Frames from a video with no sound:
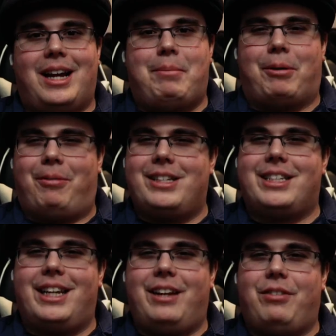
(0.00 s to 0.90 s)
but
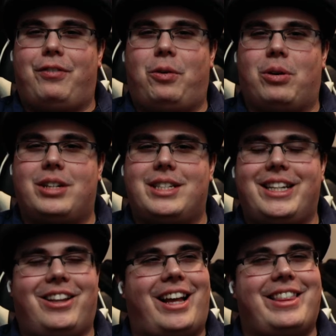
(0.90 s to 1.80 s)
Resident Evil 4
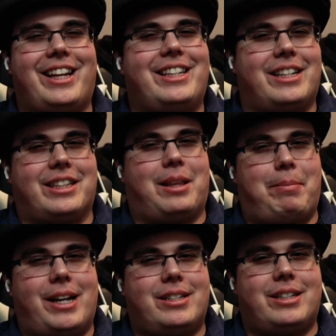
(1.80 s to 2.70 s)
still I think does it the
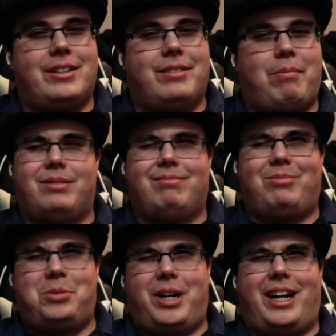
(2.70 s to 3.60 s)
best.
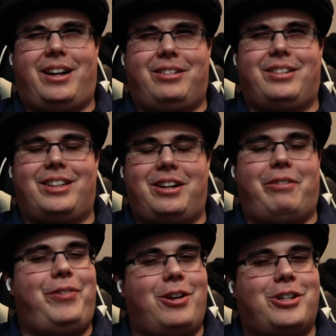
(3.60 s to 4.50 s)
Well, no,
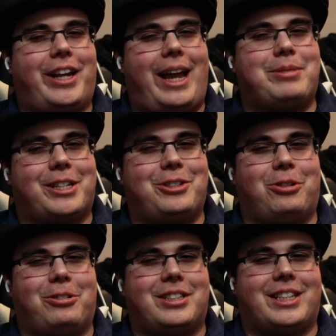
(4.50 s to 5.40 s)
future games'
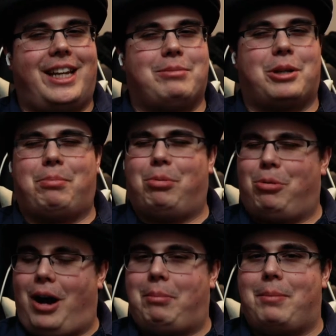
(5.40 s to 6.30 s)
control schemes are
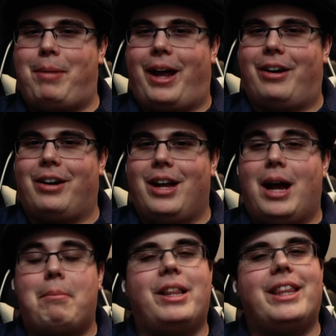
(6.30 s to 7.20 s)
probably better,
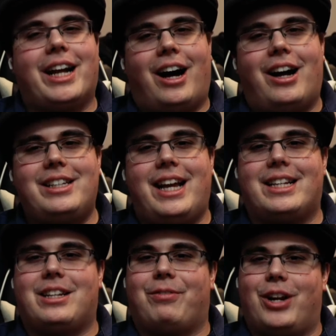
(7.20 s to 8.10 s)
but in the
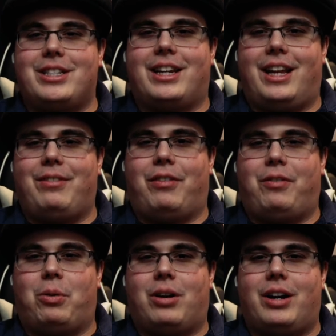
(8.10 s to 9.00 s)
context of Resident Evil
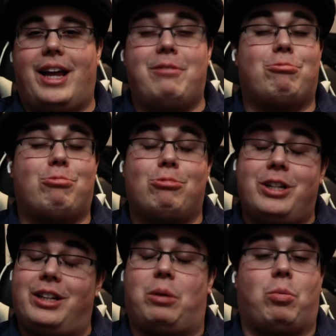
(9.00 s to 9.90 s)
4, it
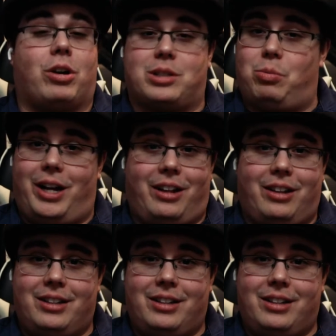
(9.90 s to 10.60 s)
really works well.